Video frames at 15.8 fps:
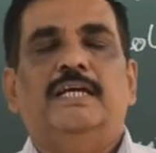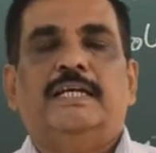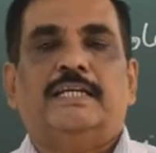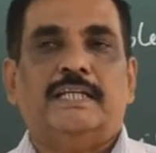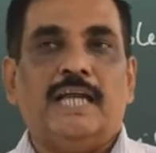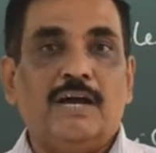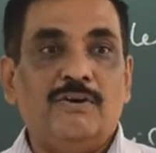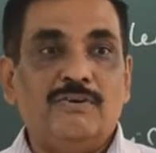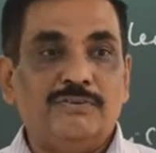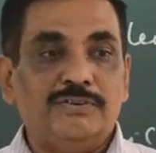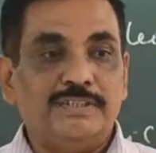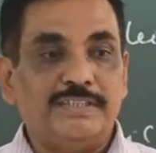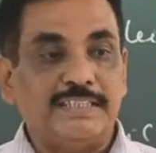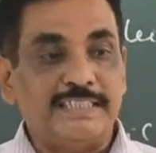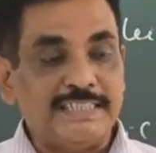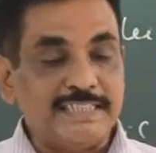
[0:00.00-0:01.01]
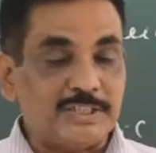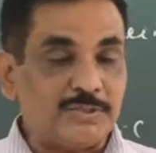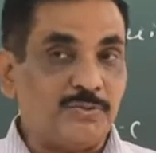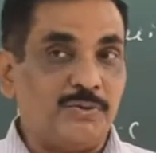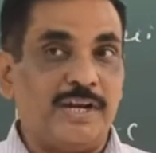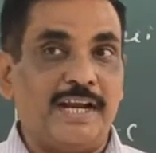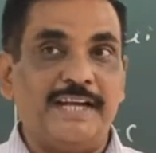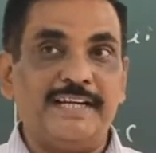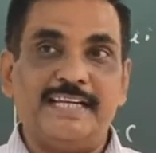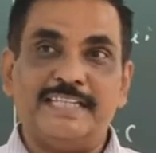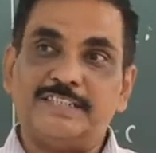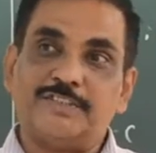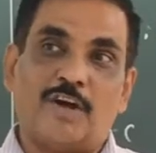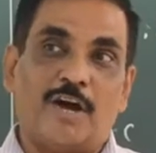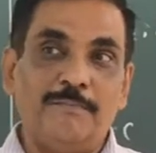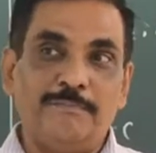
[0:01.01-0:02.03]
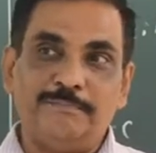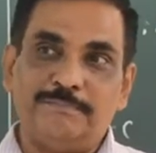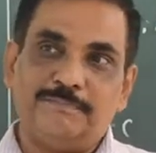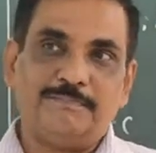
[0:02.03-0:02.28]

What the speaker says: Now this tholite has come